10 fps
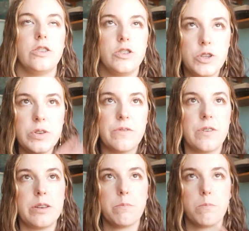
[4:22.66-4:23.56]
2
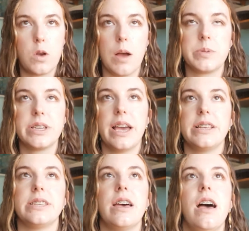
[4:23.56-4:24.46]
different prompts.
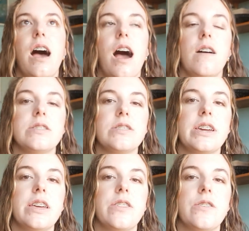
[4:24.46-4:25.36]
And I was
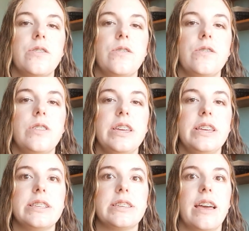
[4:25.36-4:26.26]
looking through
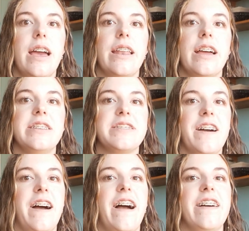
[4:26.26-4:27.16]
these, and I
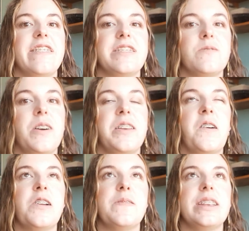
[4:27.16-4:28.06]
saw this one
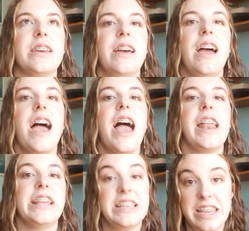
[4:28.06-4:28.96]
ornament,
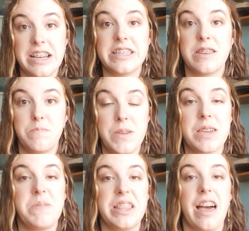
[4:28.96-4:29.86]
and it does
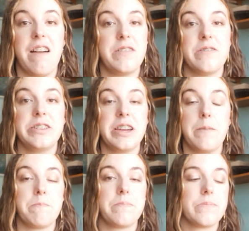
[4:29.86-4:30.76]
make me laugh every
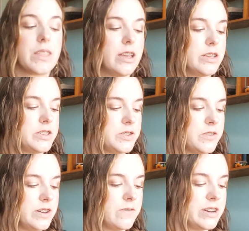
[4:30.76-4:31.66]
time.
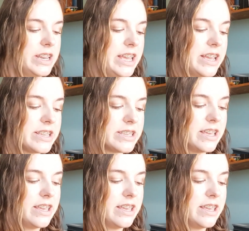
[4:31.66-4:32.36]
So what it is